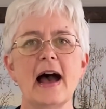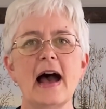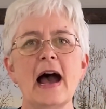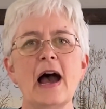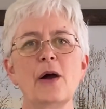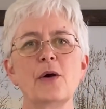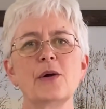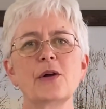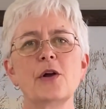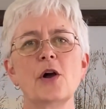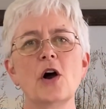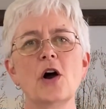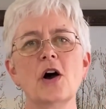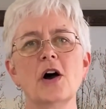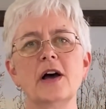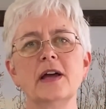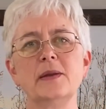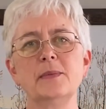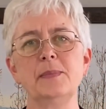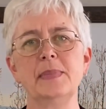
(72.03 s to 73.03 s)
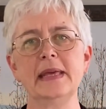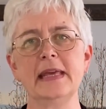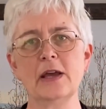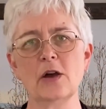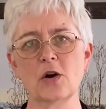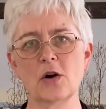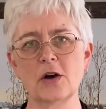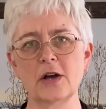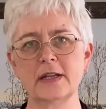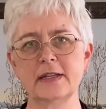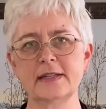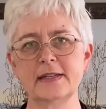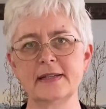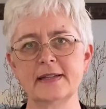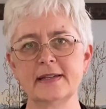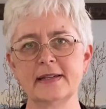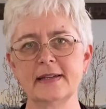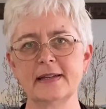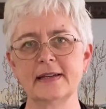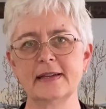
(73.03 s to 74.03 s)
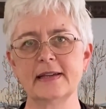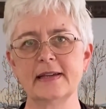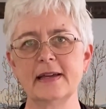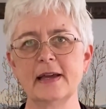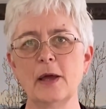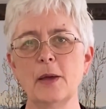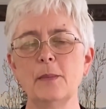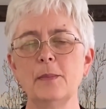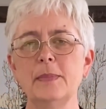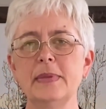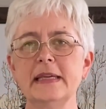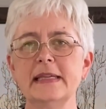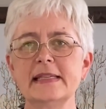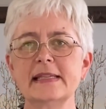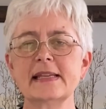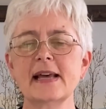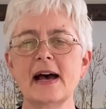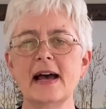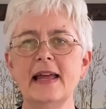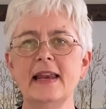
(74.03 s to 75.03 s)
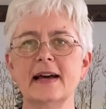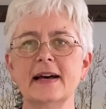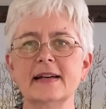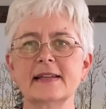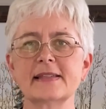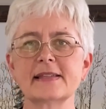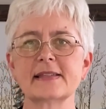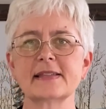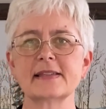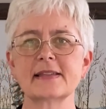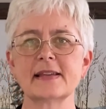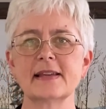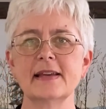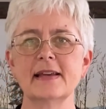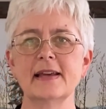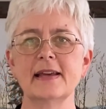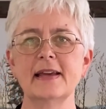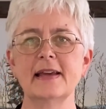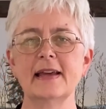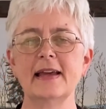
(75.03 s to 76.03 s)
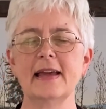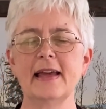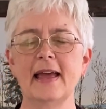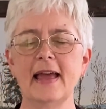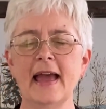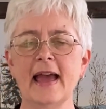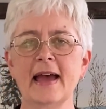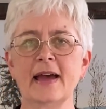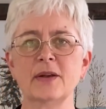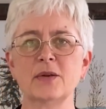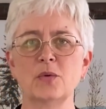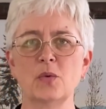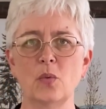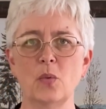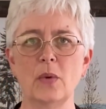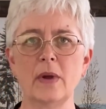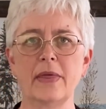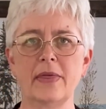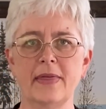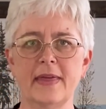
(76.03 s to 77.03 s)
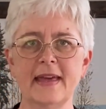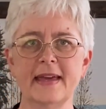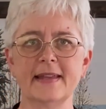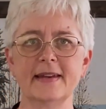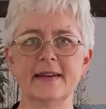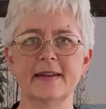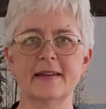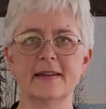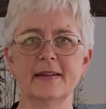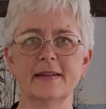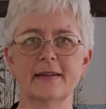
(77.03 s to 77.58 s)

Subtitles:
our God beyond, beside us, and within.